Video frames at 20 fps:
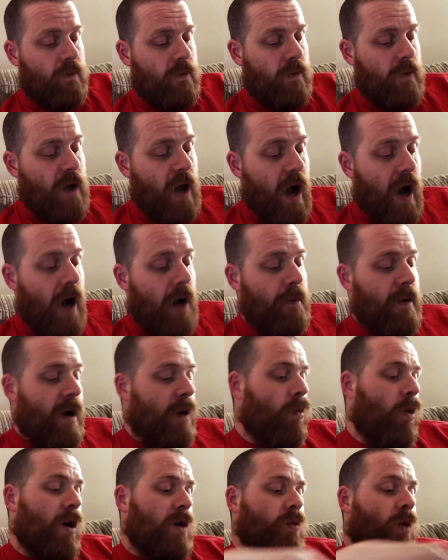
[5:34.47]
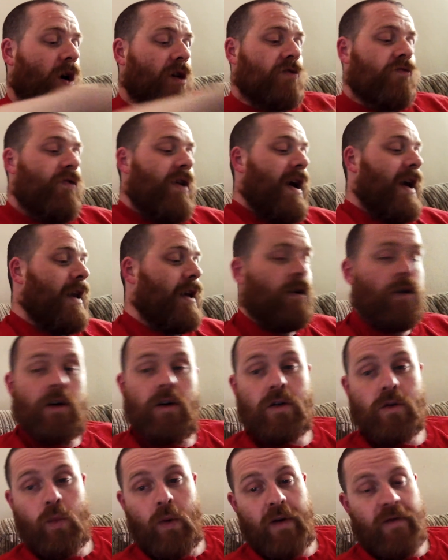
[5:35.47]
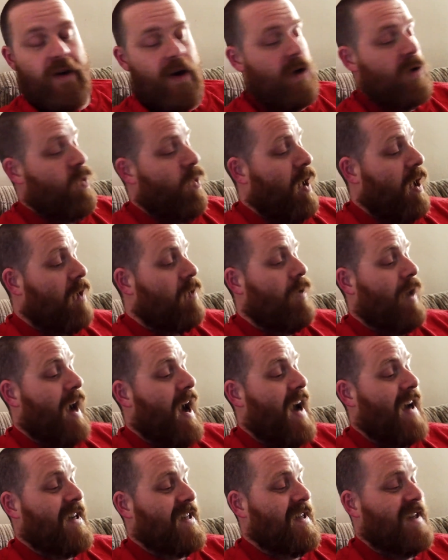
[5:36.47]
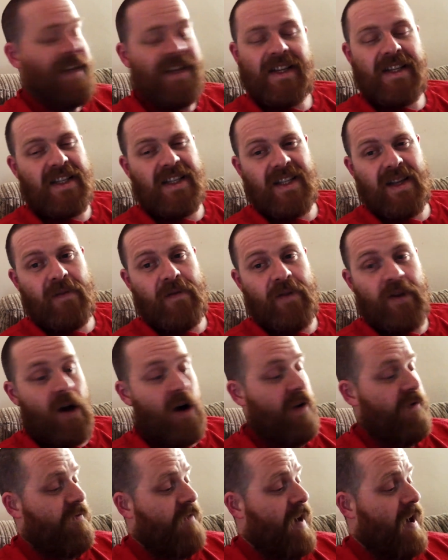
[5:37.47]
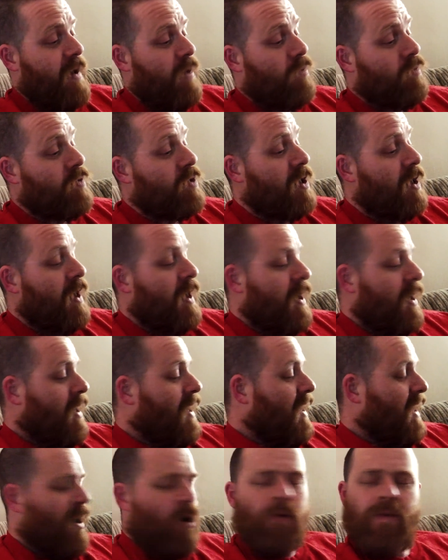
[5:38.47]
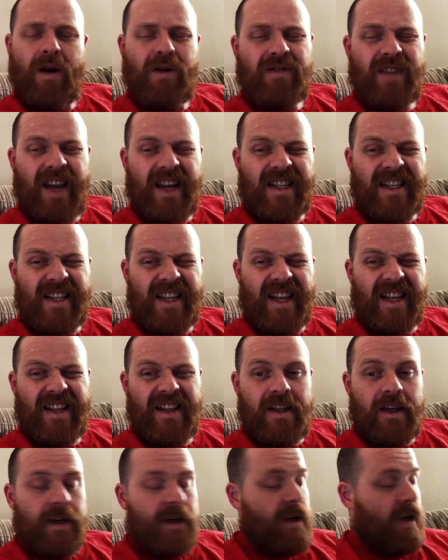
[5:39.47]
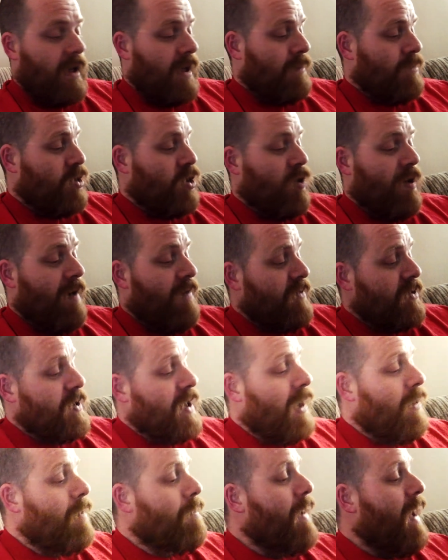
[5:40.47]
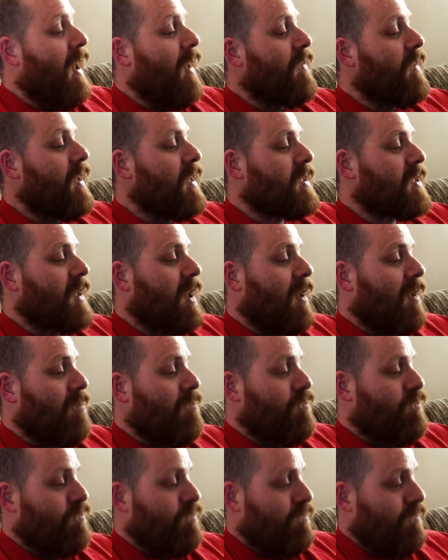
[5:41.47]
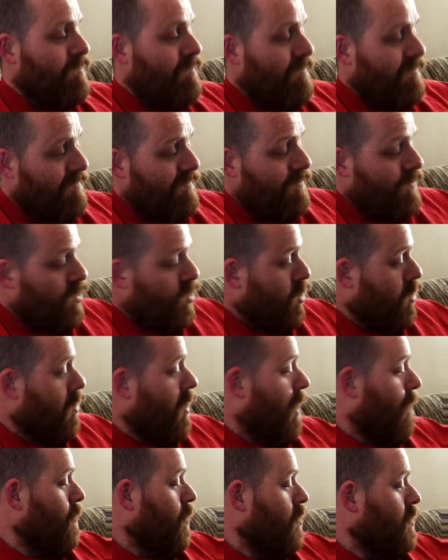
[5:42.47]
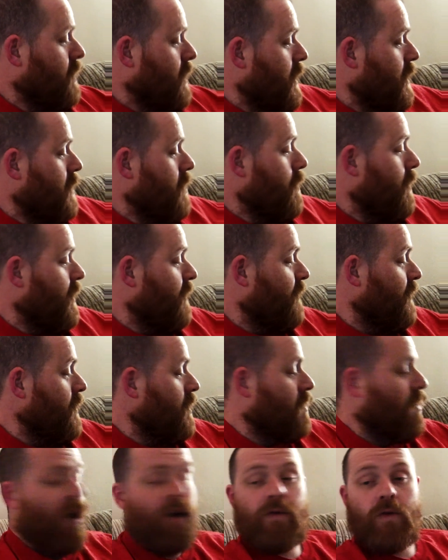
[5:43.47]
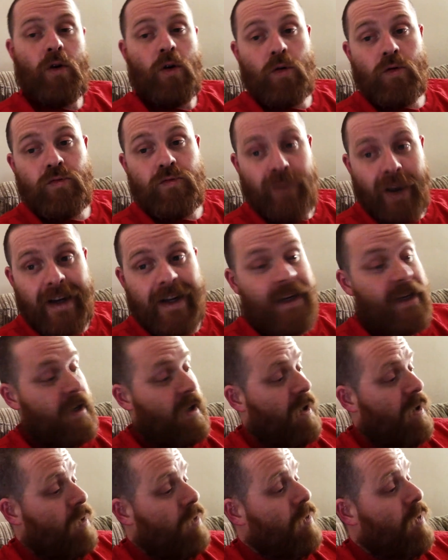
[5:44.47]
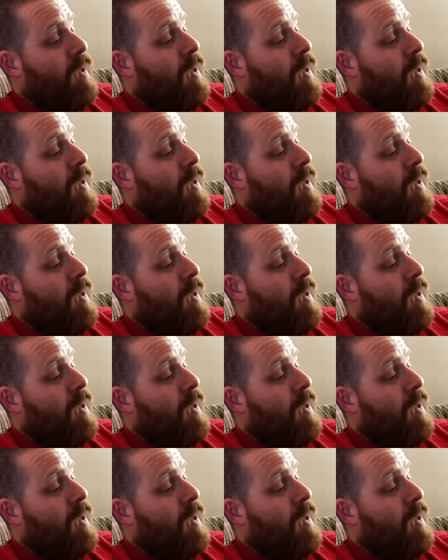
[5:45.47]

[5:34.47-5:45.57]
And what's really good with it as well, actually, and this is something I found almost accidentally, and I'm sure others know about this. I'm sure I'm not telling you anything you don't already know,